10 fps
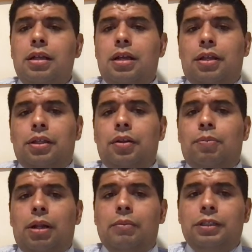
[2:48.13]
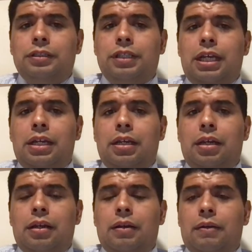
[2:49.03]
Another problem is that
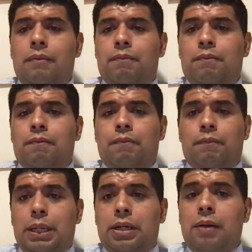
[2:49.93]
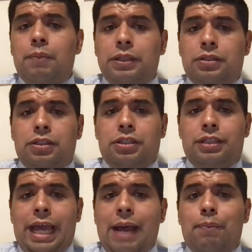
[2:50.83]
big companies such as
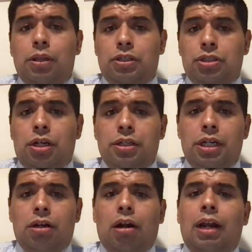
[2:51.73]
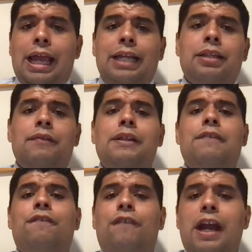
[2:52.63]
Apple and John Deere are actively
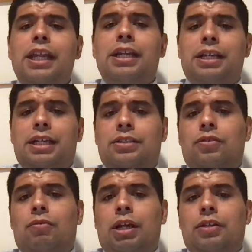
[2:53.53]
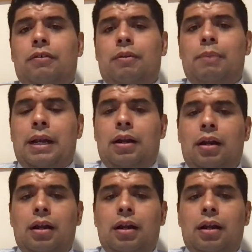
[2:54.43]
fighting against the right to repair.